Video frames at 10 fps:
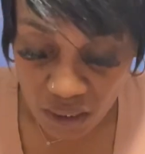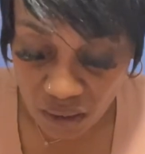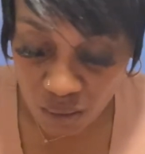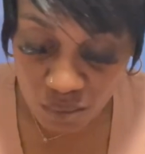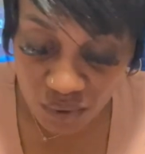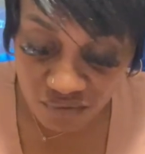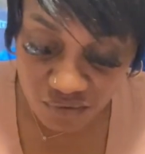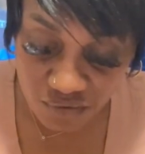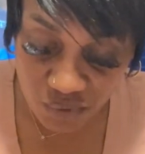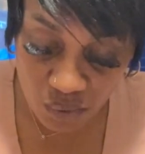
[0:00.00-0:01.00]
They want to
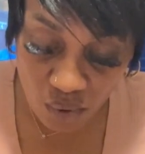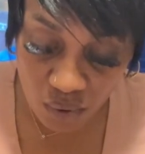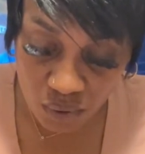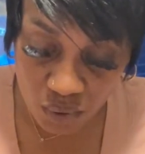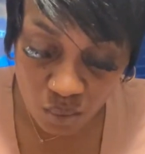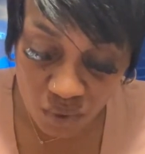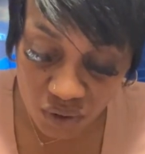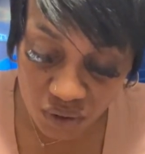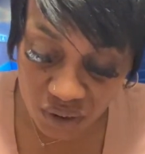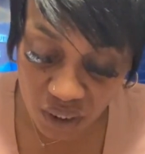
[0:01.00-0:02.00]
fulfill all your
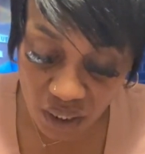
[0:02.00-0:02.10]
wishes and